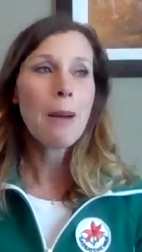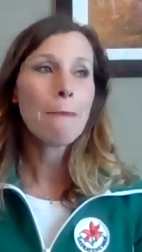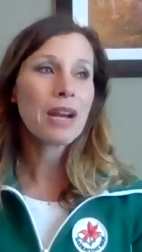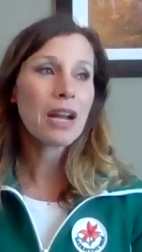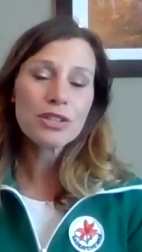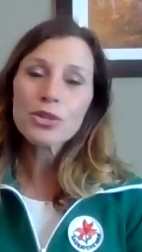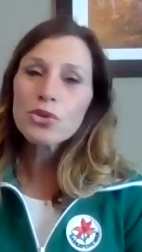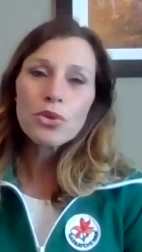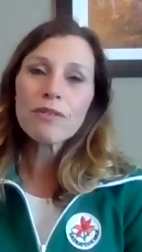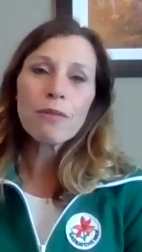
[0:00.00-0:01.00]
but I also
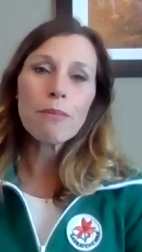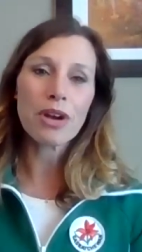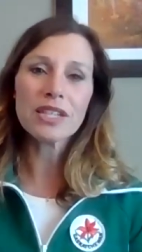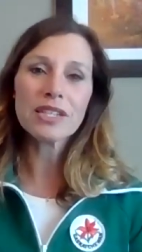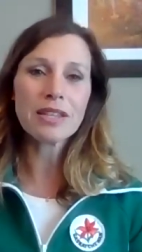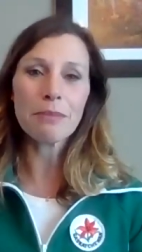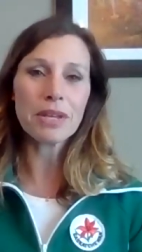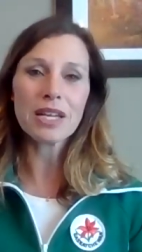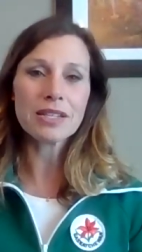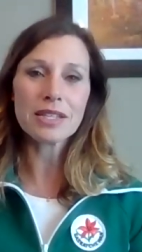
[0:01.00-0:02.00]
sort of embraced it,
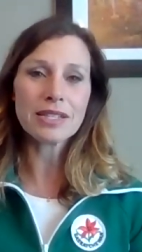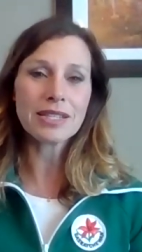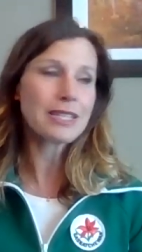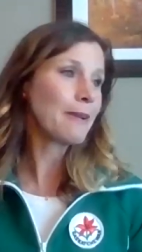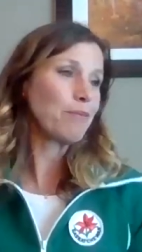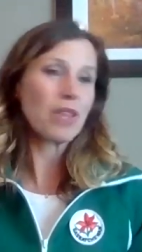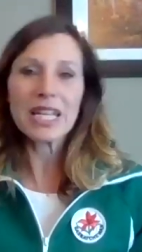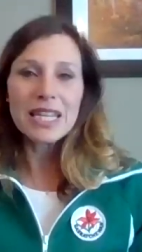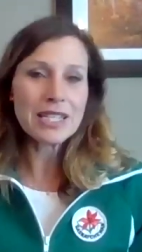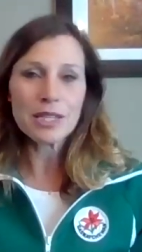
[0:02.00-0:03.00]
because it's
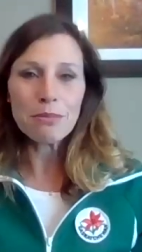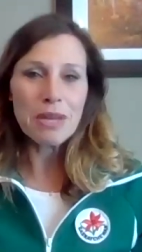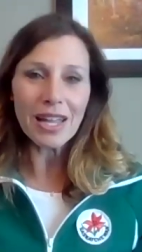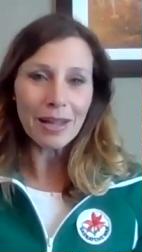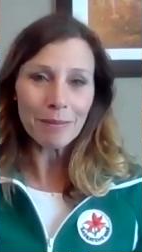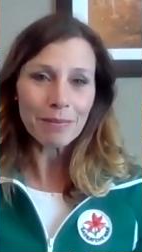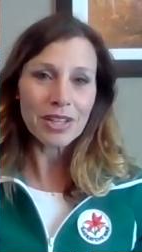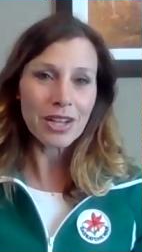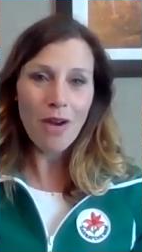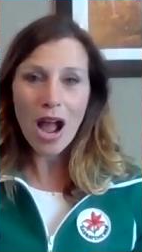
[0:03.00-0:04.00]
like, this is me,
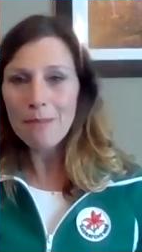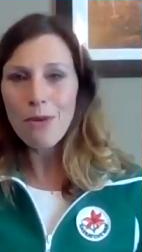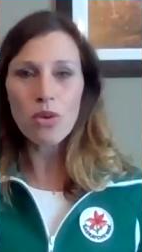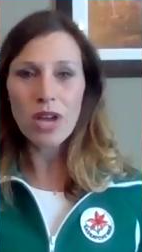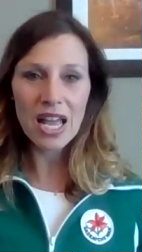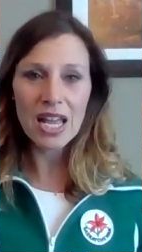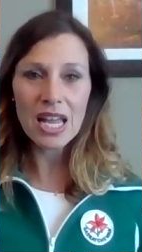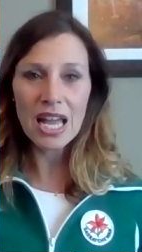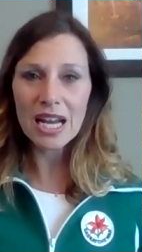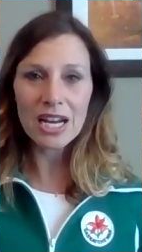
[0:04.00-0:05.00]
I'm
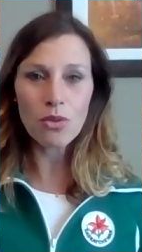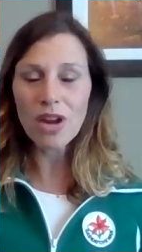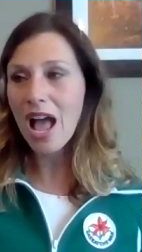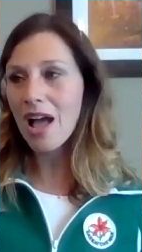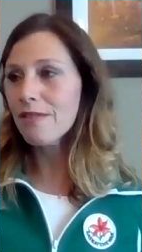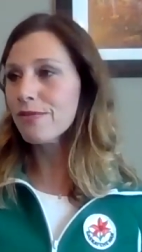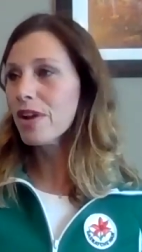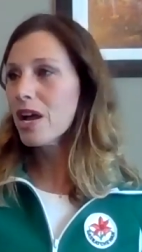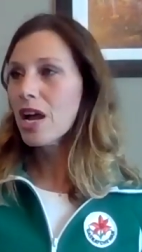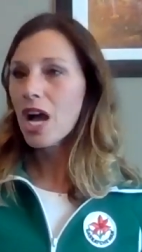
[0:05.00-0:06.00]
okay. And I don't have
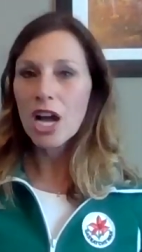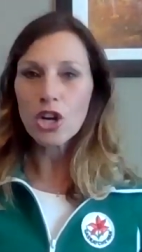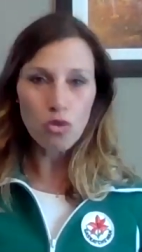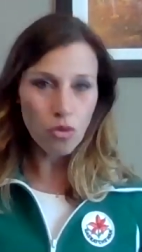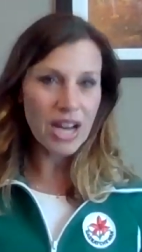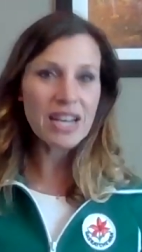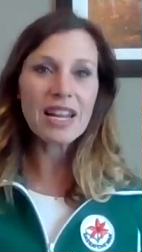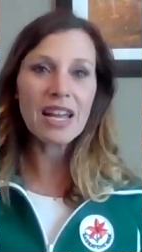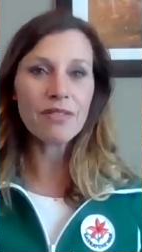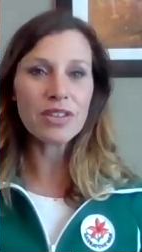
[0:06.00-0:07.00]
a great
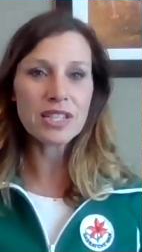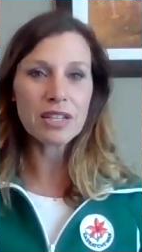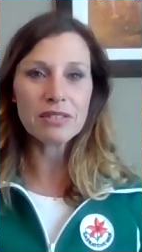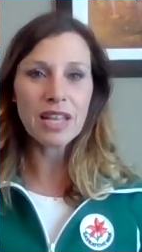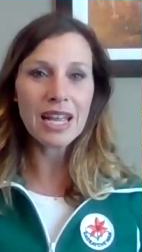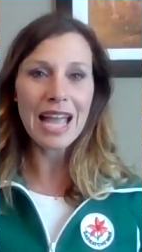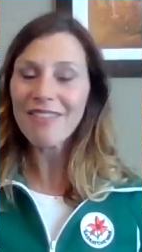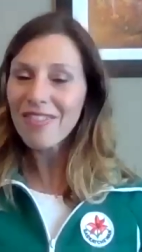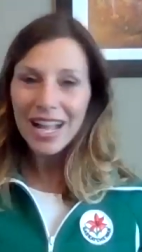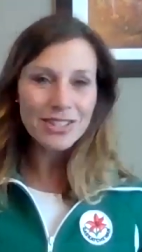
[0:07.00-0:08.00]
day every single day,
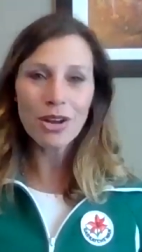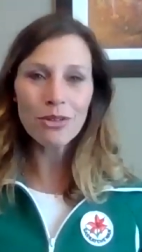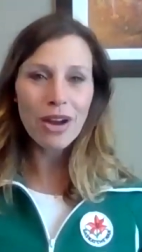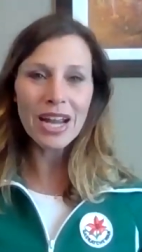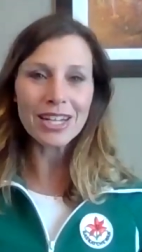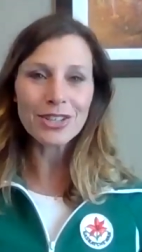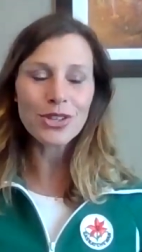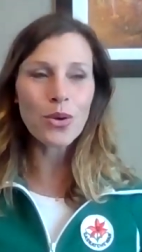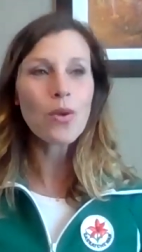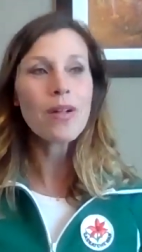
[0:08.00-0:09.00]
and that's all right.
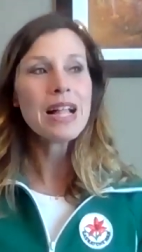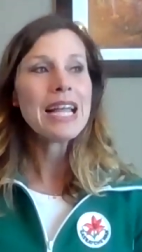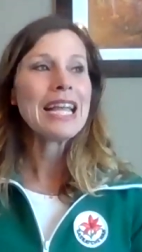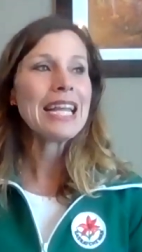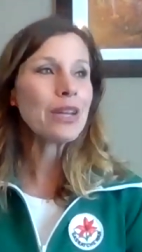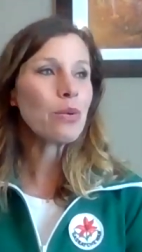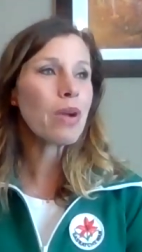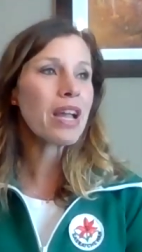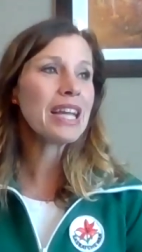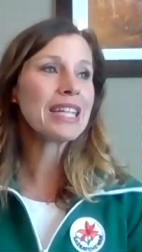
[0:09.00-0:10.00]
So in a
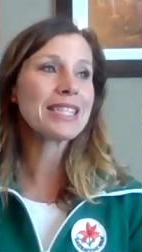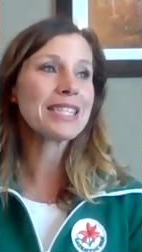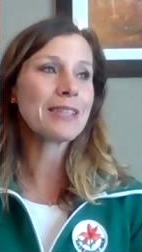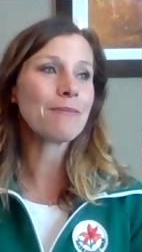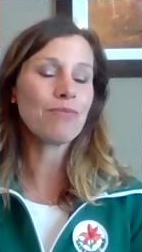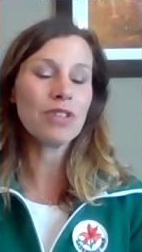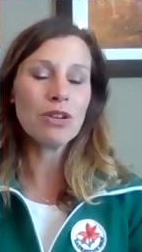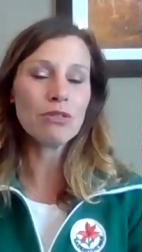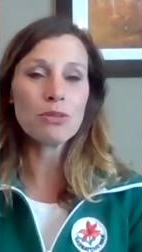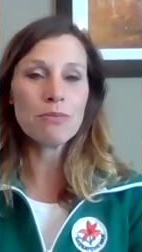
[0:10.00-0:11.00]
way, it's,
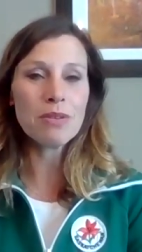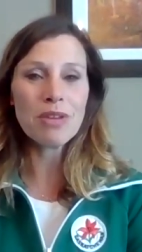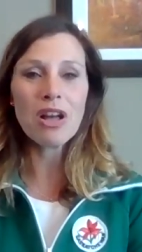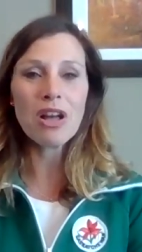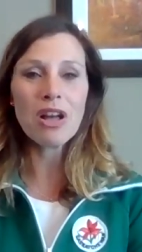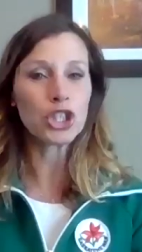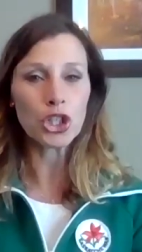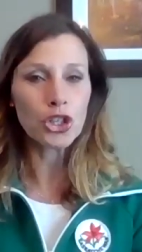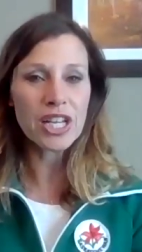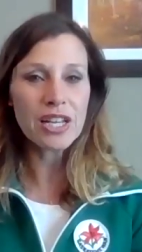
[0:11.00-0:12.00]
to me, we all have a
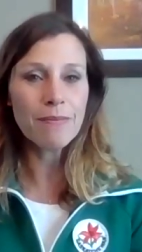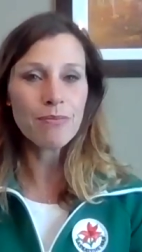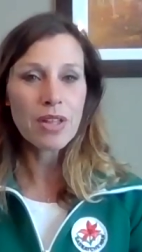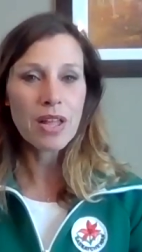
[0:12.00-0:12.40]
journey,